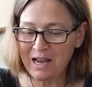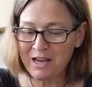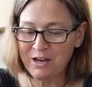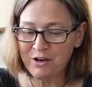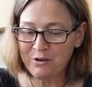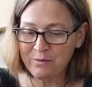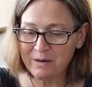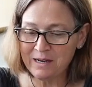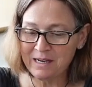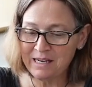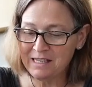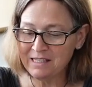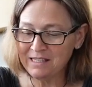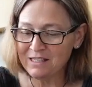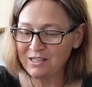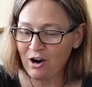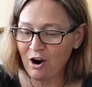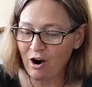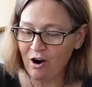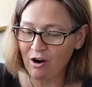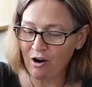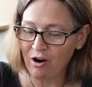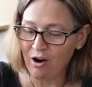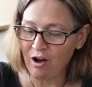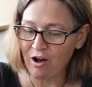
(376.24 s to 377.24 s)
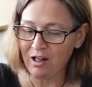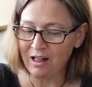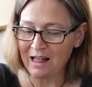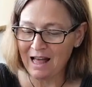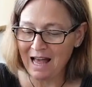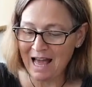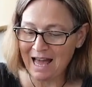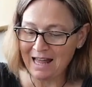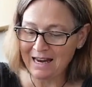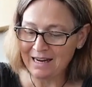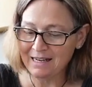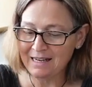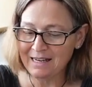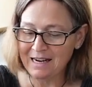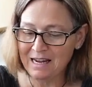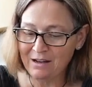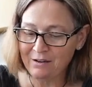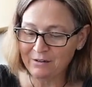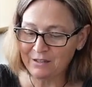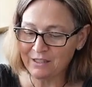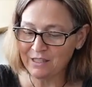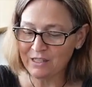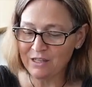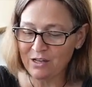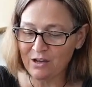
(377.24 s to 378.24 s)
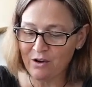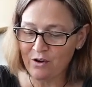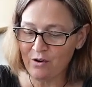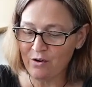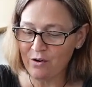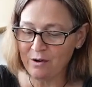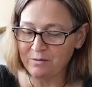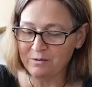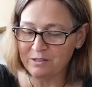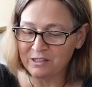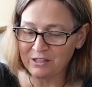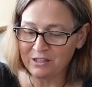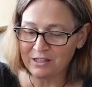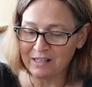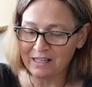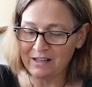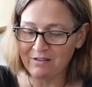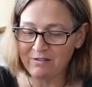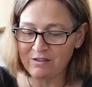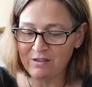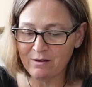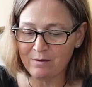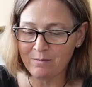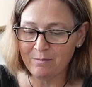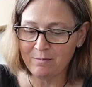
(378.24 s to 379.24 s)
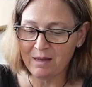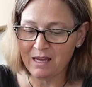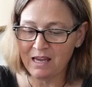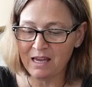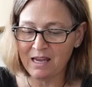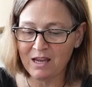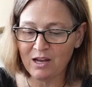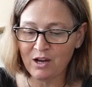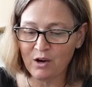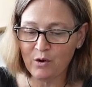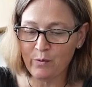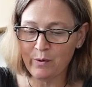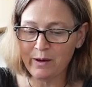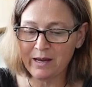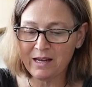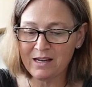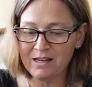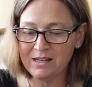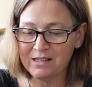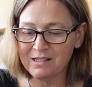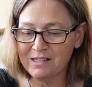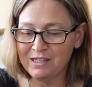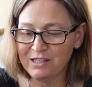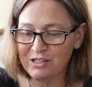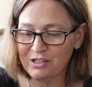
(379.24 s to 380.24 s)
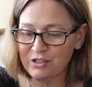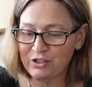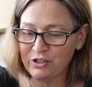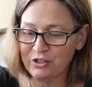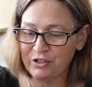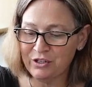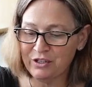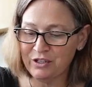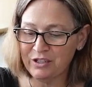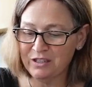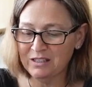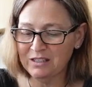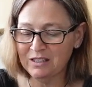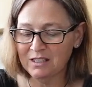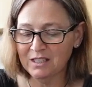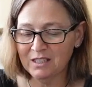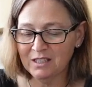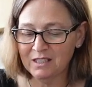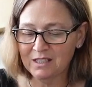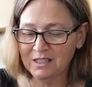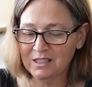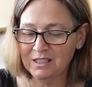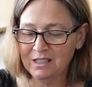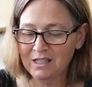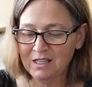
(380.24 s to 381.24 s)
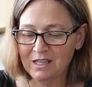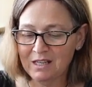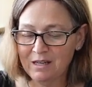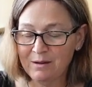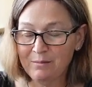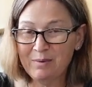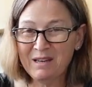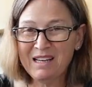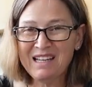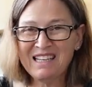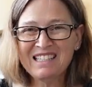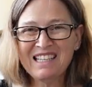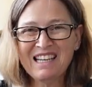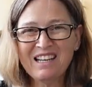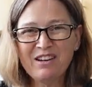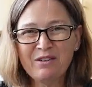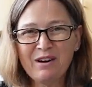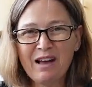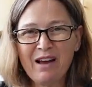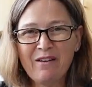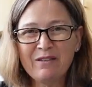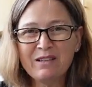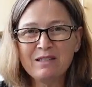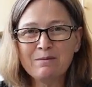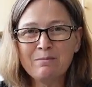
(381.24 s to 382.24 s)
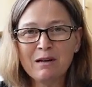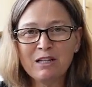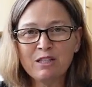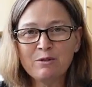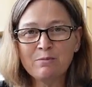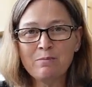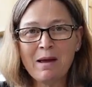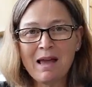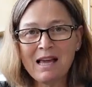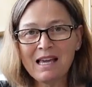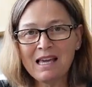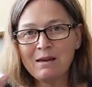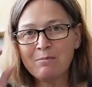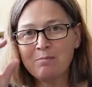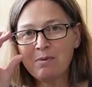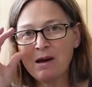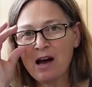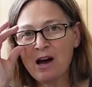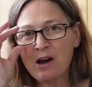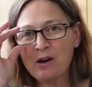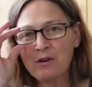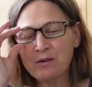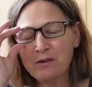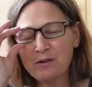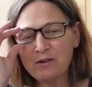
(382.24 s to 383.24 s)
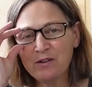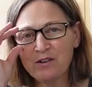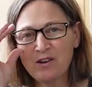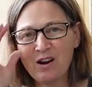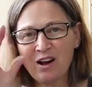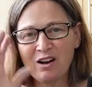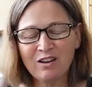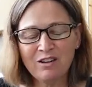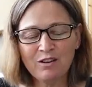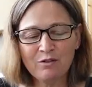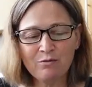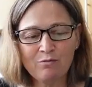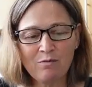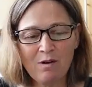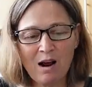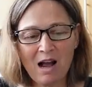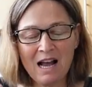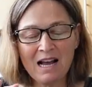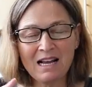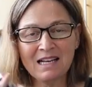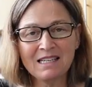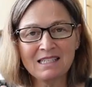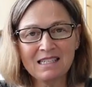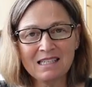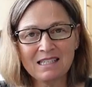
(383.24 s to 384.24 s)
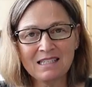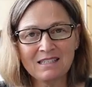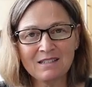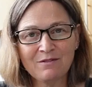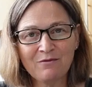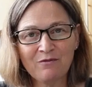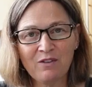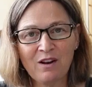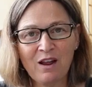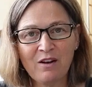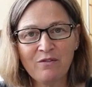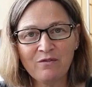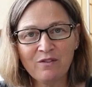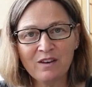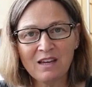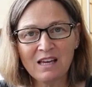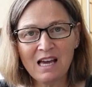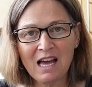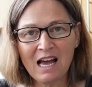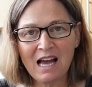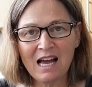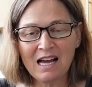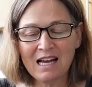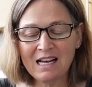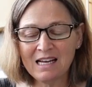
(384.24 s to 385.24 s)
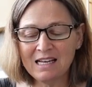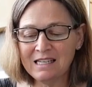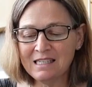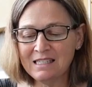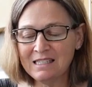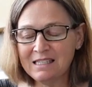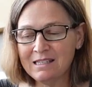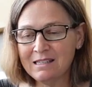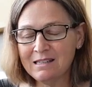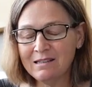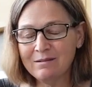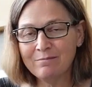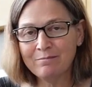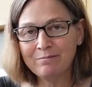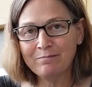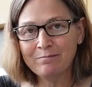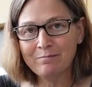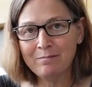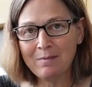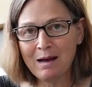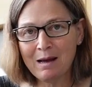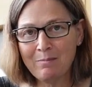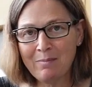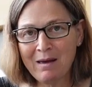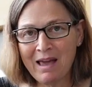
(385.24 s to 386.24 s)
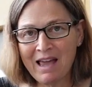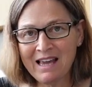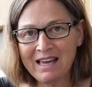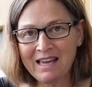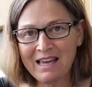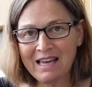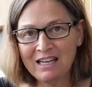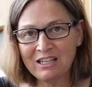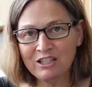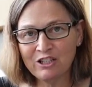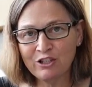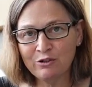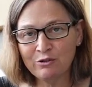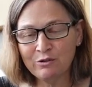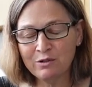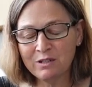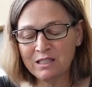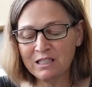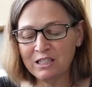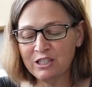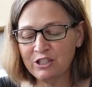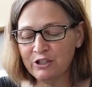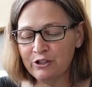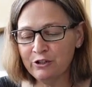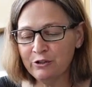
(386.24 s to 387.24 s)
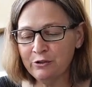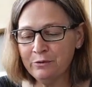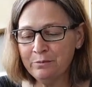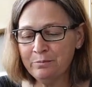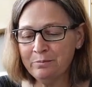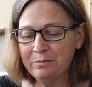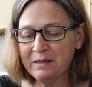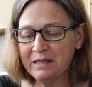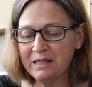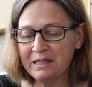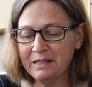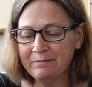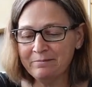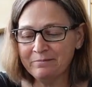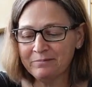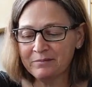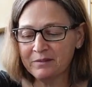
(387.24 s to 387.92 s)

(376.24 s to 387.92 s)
ingredients are all added now, so I'm just going to give them a quick stir. Because I don't have as much baking powder, they're not going to rise as fluffy as my pancakes usually do, but